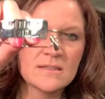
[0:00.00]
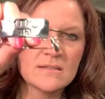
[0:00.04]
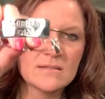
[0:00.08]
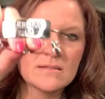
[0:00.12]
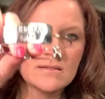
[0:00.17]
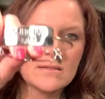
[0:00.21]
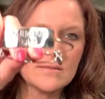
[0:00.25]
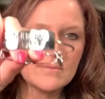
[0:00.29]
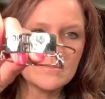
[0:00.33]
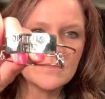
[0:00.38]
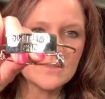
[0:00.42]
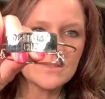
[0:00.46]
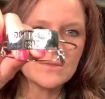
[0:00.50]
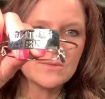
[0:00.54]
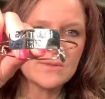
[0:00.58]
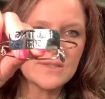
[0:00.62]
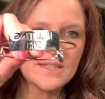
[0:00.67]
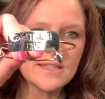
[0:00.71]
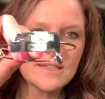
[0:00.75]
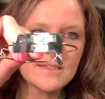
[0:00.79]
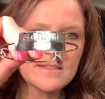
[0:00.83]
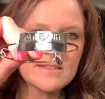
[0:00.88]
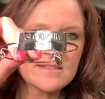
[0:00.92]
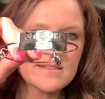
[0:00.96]
Whoop, you
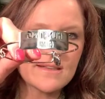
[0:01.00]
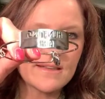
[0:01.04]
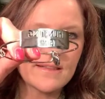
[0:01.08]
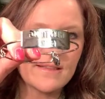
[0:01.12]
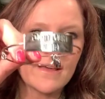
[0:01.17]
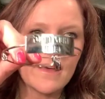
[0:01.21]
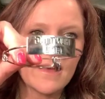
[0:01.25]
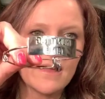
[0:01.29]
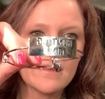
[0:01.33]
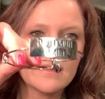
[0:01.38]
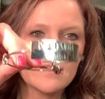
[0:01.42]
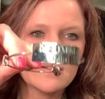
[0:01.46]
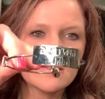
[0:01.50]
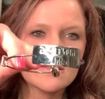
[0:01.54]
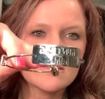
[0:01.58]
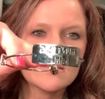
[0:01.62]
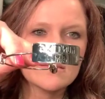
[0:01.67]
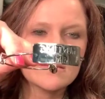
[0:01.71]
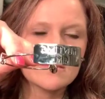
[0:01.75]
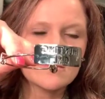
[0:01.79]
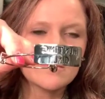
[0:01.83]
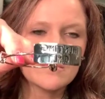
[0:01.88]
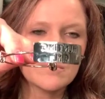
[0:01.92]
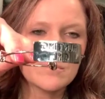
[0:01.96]
can't see that,
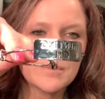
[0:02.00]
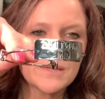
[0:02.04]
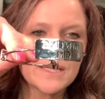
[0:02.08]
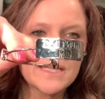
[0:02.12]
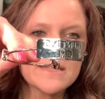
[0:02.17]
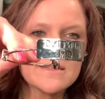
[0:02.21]
but